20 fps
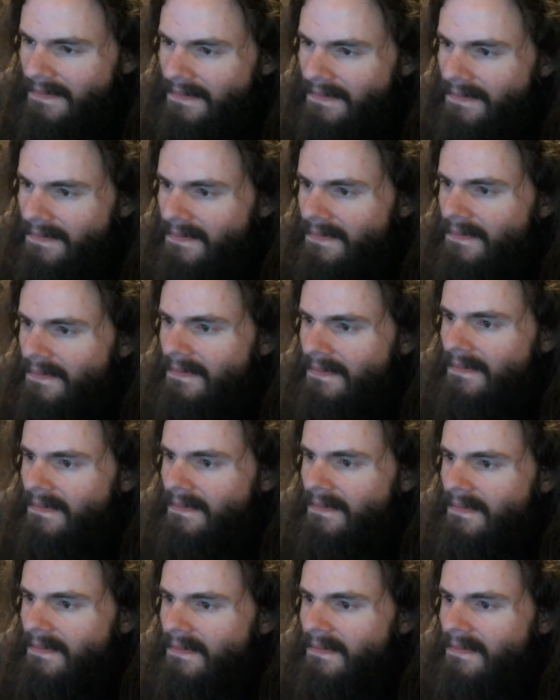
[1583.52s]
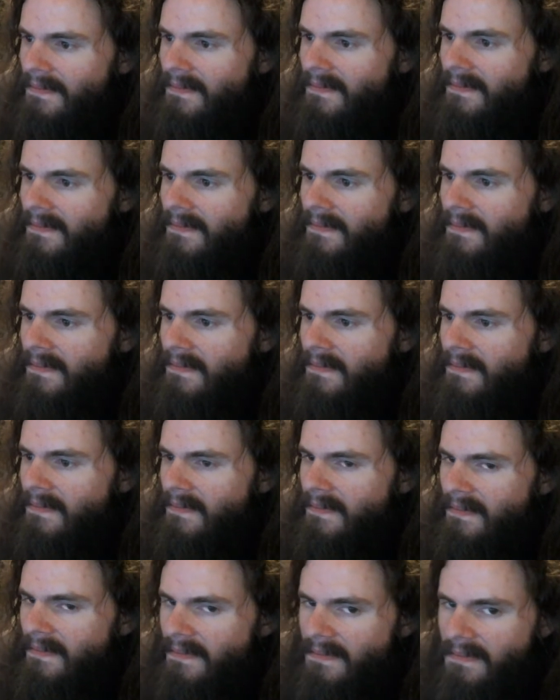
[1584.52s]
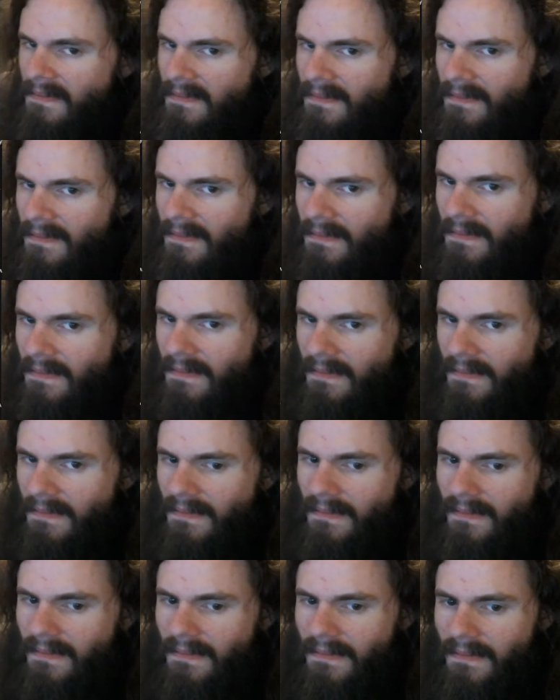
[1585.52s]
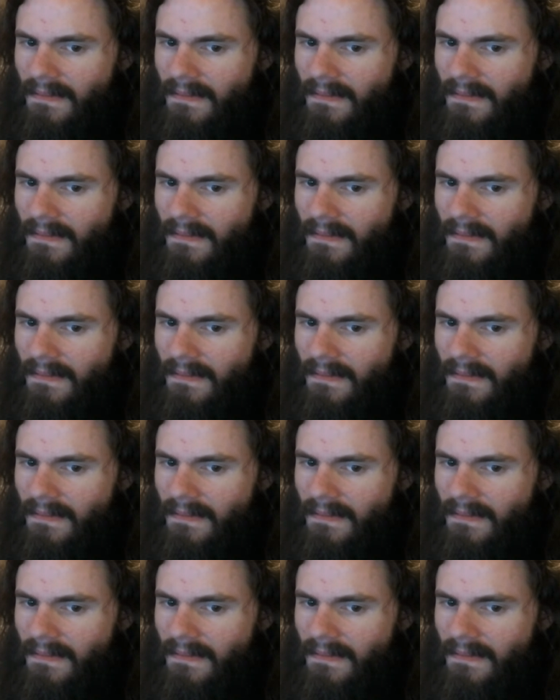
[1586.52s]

No one is speaking in this clip.